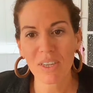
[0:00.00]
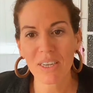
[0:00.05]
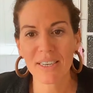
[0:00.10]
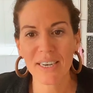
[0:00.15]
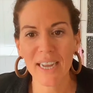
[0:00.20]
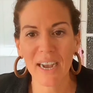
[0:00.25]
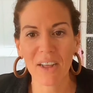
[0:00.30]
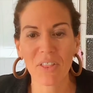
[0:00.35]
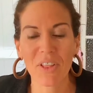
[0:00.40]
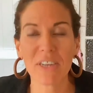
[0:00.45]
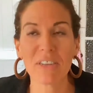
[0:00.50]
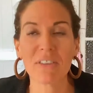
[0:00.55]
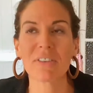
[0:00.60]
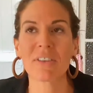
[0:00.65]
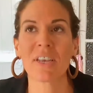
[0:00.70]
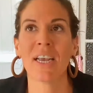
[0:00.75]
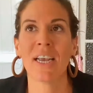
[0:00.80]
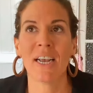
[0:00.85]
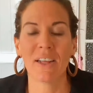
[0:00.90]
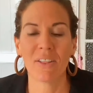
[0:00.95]
Now,
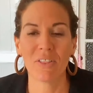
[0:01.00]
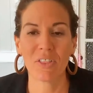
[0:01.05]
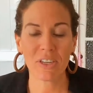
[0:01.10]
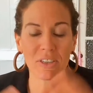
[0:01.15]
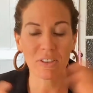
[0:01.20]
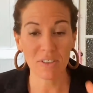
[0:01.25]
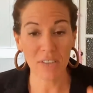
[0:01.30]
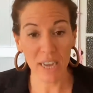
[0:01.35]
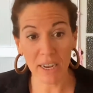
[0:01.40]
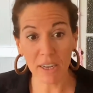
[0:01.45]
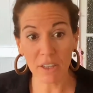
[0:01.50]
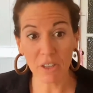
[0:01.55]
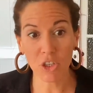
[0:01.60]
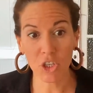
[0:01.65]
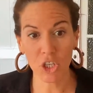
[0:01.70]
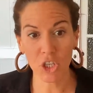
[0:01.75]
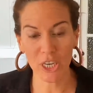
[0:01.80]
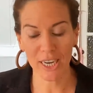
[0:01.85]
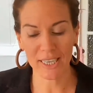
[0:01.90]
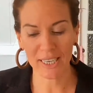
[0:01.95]
this
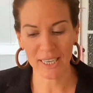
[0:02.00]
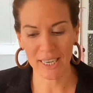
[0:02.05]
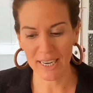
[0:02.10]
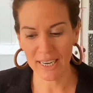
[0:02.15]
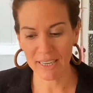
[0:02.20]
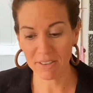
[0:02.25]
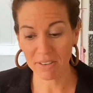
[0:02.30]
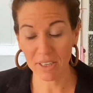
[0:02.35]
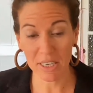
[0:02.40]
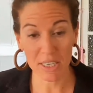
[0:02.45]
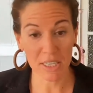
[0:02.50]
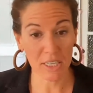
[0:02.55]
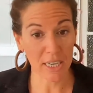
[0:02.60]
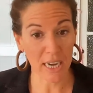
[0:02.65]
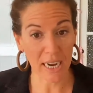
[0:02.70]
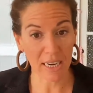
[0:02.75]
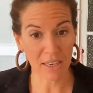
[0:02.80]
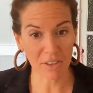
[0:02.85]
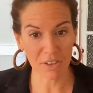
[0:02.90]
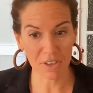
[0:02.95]
health check is
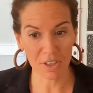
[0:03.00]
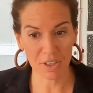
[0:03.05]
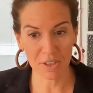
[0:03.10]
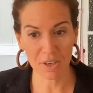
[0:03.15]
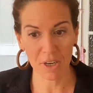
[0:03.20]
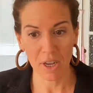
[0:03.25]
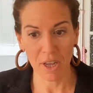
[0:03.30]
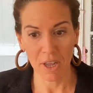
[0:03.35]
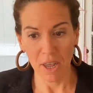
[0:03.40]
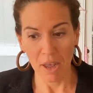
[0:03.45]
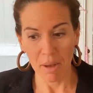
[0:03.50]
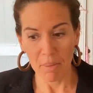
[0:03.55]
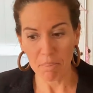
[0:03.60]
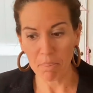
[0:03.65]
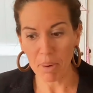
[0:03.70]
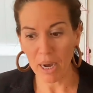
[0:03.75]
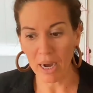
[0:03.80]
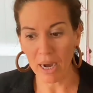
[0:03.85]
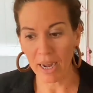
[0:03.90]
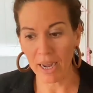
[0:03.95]
conducted
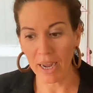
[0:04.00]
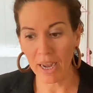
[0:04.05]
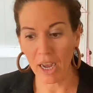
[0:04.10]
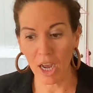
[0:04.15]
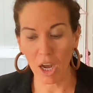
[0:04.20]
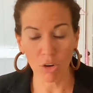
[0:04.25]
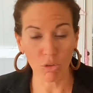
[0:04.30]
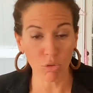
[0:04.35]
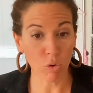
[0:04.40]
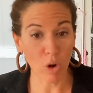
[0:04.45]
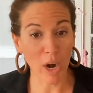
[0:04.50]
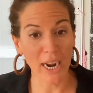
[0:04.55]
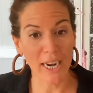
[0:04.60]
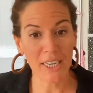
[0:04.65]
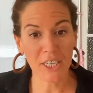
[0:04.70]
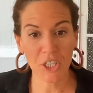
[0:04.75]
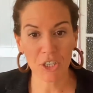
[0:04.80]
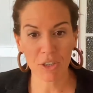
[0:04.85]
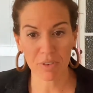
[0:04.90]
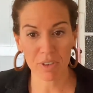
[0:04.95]
by a
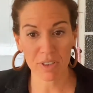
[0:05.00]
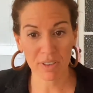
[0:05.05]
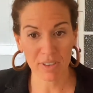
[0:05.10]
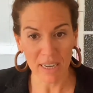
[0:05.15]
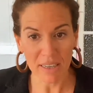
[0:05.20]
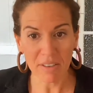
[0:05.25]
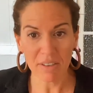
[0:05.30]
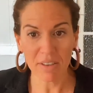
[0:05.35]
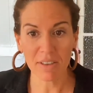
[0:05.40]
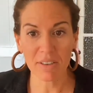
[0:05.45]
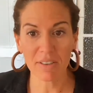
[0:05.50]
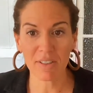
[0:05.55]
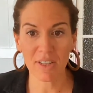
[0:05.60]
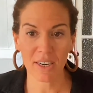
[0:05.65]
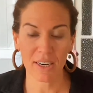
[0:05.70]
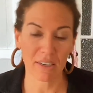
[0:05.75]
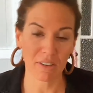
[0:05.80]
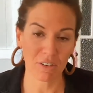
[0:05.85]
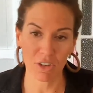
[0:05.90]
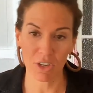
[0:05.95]
range of assessors
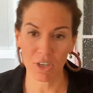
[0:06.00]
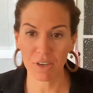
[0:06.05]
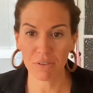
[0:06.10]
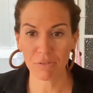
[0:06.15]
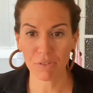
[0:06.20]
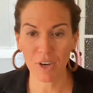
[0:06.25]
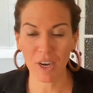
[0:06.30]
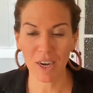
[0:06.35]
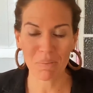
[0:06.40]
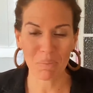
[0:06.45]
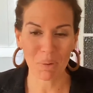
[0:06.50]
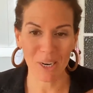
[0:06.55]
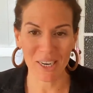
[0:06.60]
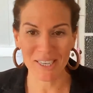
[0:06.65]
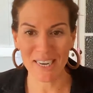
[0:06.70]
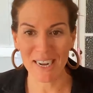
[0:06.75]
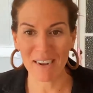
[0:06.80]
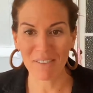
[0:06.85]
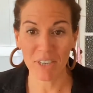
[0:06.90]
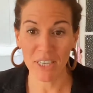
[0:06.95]
that are certified by
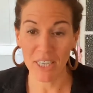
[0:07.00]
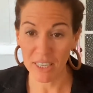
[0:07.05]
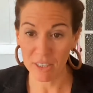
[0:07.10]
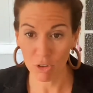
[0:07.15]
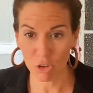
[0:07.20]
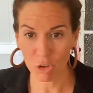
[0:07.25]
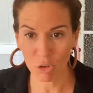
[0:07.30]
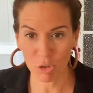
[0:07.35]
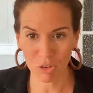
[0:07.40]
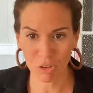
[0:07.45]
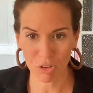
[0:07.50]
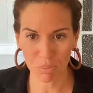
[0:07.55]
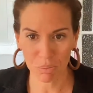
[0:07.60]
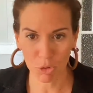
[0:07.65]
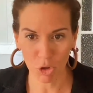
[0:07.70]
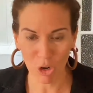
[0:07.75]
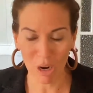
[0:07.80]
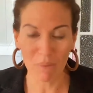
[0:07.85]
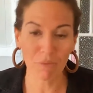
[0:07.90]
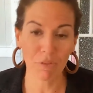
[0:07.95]
Navi and Tourism
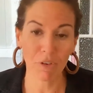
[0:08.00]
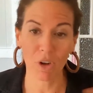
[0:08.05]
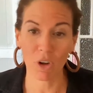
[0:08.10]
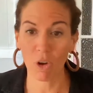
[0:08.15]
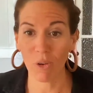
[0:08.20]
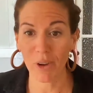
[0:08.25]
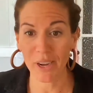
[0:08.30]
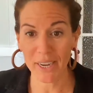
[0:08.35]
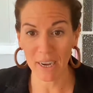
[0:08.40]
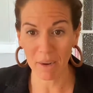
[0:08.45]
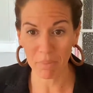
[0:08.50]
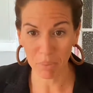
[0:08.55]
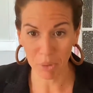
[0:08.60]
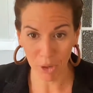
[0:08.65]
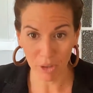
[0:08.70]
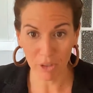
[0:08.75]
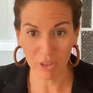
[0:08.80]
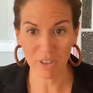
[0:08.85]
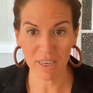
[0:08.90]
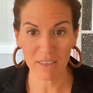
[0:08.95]
Tribe following our
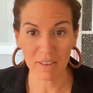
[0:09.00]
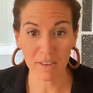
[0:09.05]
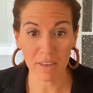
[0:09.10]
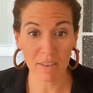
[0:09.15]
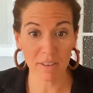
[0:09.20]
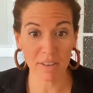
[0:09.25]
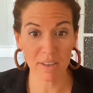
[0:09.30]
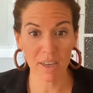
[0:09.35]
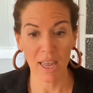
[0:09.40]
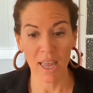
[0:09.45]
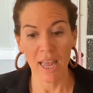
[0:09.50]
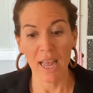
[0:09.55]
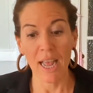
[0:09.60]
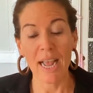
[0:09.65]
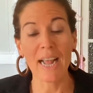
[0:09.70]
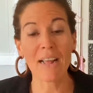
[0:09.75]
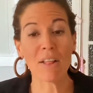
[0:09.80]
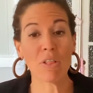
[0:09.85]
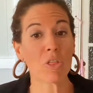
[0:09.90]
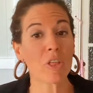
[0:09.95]
processes.
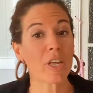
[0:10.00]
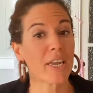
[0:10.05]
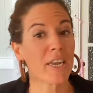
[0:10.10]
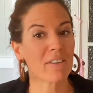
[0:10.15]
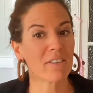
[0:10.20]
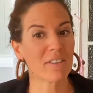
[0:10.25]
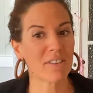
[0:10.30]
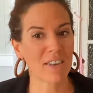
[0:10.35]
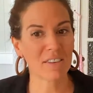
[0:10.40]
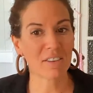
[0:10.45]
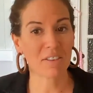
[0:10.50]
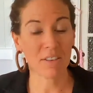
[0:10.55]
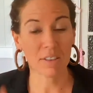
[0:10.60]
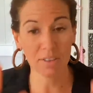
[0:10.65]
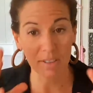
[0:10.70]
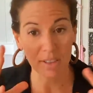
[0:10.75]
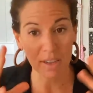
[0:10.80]
And the assessors